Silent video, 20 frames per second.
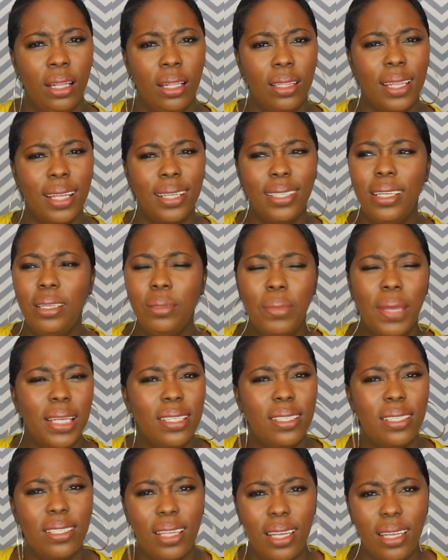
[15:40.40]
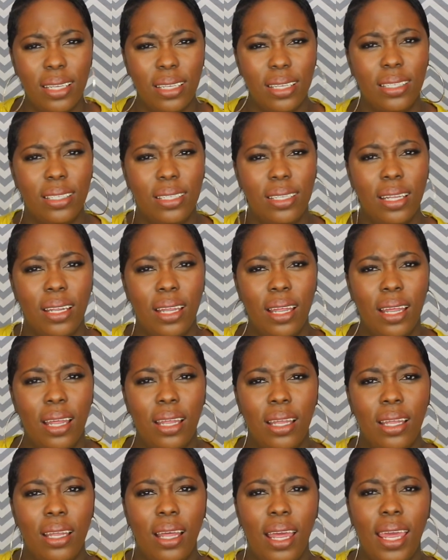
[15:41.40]
That didn't make sense.
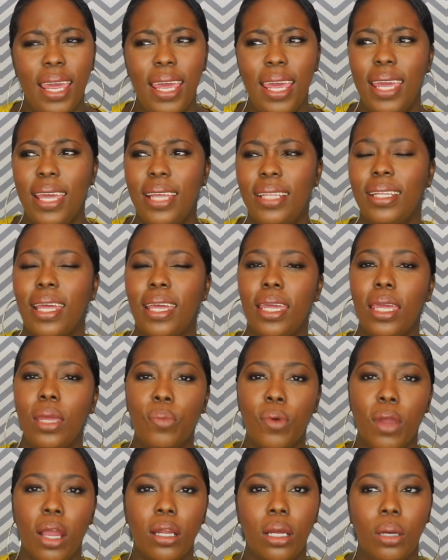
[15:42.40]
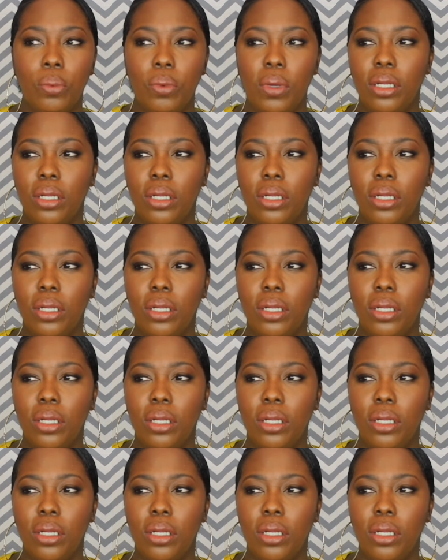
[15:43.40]
And he brought up,